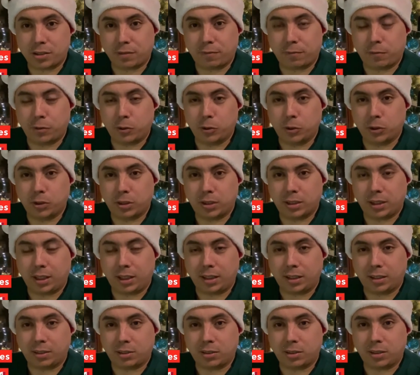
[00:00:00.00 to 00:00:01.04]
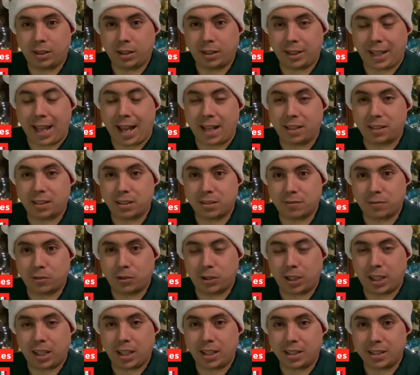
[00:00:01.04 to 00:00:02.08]
fruit and, and candies for
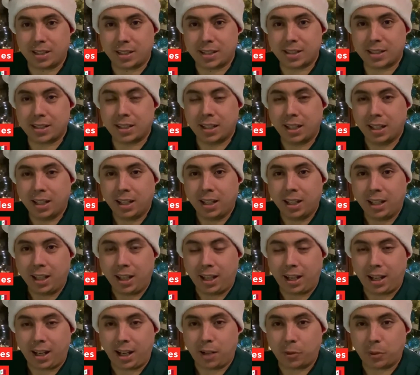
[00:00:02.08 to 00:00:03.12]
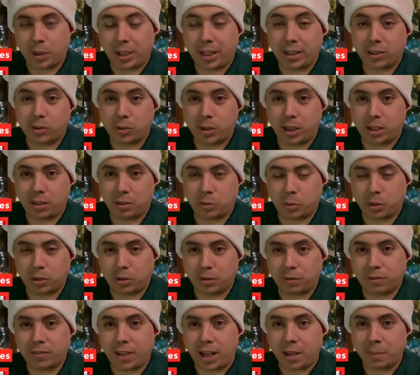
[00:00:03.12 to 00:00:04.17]
kids. Uh, we get together with our
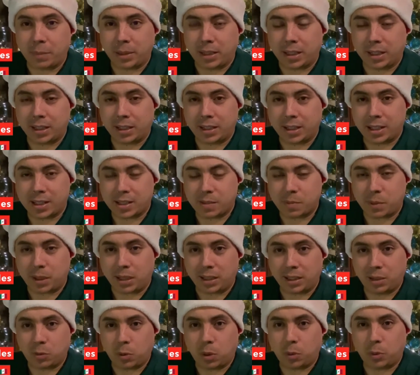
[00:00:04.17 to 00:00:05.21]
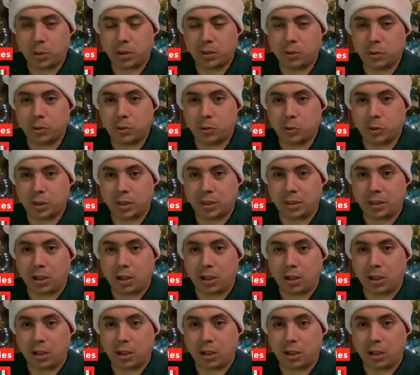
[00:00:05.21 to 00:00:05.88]
family. That's mainly what we do during the